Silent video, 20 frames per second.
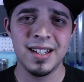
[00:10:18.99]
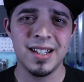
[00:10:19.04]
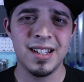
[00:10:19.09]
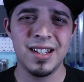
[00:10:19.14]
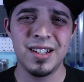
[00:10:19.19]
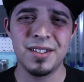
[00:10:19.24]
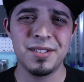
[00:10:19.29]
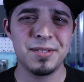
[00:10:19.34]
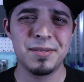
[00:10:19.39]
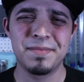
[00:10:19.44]

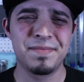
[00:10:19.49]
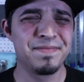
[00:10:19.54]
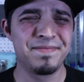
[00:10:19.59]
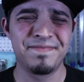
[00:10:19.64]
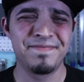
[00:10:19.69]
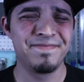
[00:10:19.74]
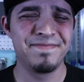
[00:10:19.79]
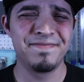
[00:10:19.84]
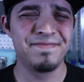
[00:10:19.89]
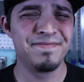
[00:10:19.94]
you know,
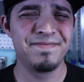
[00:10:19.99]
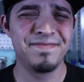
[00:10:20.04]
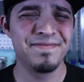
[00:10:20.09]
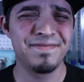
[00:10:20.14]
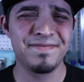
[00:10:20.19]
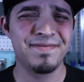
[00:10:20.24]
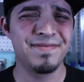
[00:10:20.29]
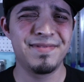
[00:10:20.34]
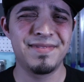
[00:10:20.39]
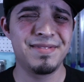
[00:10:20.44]

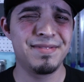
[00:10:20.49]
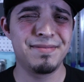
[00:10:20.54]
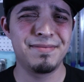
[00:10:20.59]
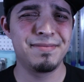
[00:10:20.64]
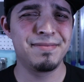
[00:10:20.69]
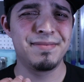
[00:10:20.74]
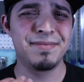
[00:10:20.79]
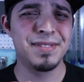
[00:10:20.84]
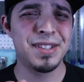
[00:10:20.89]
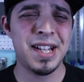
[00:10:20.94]

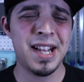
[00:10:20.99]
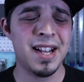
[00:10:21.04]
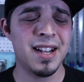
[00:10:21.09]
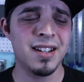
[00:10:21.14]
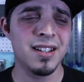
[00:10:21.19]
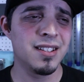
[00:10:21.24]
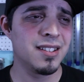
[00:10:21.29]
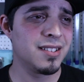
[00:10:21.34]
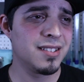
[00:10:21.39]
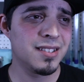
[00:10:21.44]
nah.
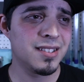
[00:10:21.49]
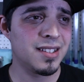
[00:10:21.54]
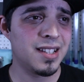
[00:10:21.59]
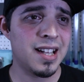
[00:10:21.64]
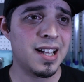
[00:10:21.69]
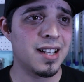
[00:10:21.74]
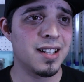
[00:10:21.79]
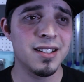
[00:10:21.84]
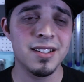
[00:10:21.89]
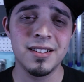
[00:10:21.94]

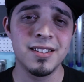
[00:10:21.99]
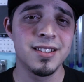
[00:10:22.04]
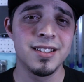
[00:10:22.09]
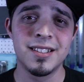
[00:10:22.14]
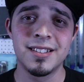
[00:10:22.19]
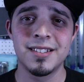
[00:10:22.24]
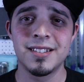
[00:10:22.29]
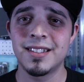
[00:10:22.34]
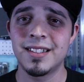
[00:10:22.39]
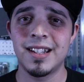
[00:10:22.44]

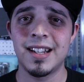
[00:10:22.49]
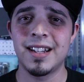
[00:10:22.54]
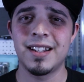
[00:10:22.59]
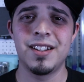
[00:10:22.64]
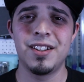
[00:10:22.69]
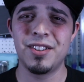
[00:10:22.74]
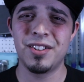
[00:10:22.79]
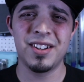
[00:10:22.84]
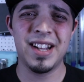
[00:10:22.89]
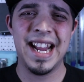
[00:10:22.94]

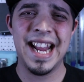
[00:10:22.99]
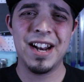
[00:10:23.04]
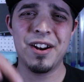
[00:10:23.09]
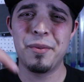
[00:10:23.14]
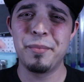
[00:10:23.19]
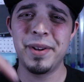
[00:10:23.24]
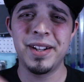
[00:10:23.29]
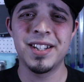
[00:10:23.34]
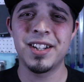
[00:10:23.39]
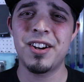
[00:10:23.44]
You know, hate
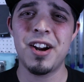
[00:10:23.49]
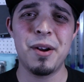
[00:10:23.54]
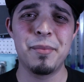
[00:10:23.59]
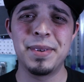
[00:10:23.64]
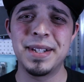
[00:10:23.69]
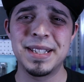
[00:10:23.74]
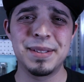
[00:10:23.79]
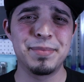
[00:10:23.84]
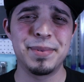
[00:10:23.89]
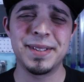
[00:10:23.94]
on me in the
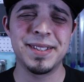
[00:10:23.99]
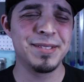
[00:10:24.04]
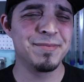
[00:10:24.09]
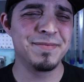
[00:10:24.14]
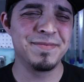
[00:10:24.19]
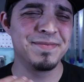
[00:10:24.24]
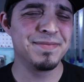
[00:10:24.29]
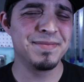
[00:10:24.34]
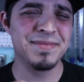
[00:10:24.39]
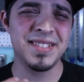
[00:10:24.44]
comments,
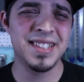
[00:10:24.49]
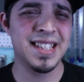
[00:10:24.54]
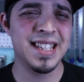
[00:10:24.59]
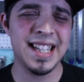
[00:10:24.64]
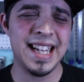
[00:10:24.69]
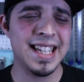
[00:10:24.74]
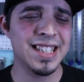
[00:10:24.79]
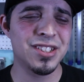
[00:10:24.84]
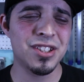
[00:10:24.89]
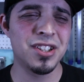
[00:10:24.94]
but
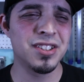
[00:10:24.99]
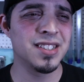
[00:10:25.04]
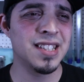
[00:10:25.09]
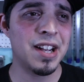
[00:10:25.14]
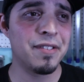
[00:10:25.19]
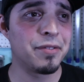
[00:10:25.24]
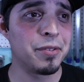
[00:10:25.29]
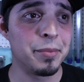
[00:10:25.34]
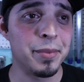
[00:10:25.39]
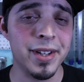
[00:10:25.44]
SR is
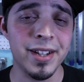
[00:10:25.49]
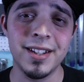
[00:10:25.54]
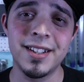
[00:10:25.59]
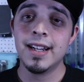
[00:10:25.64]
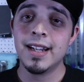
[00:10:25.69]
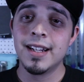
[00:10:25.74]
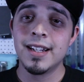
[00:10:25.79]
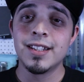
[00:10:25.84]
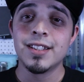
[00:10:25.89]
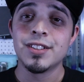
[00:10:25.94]
not for me.
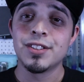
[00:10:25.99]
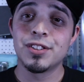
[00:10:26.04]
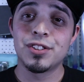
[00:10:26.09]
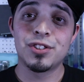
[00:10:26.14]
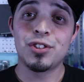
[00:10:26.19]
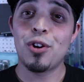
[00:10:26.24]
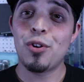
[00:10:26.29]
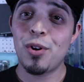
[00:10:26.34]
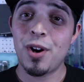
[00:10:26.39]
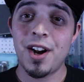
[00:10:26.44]

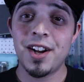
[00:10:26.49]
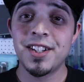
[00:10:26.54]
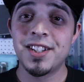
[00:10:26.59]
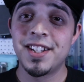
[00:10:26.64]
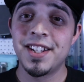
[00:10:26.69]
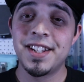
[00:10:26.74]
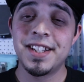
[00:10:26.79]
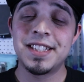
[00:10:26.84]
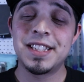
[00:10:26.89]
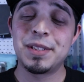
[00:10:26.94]
So
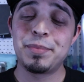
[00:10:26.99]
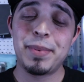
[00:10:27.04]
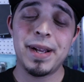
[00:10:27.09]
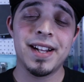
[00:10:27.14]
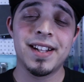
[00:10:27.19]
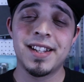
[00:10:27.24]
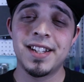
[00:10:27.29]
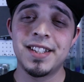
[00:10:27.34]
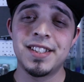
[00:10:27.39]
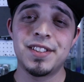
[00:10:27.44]
onto the
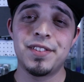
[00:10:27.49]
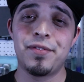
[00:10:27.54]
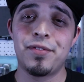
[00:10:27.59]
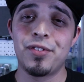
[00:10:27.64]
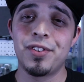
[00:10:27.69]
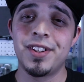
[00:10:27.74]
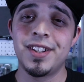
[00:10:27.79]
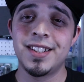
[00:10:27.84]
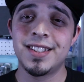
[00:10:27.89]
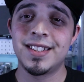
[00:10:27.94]
spec list
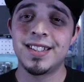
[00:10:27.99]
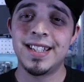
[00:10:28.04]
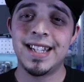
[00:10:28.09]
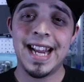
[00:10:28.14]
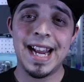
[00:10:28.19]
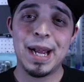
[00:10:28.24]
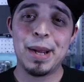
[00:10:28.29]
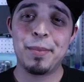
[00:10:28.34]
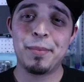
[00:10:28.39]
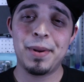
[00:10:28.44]
for this
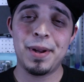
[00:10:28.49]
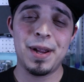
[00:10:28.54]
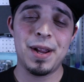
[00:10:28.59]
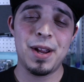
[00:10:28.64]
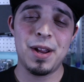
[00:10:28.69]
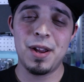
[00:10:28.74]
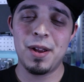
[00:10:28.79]
damn